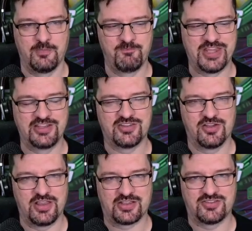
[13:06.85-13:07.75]
Until
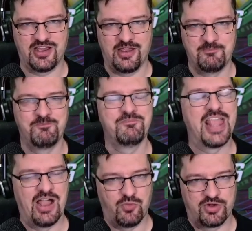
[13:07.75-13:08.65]
next time, have
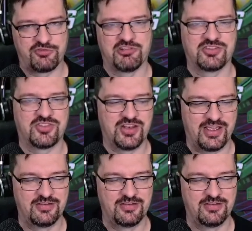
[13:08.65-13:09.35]
a wonderful rest of the day.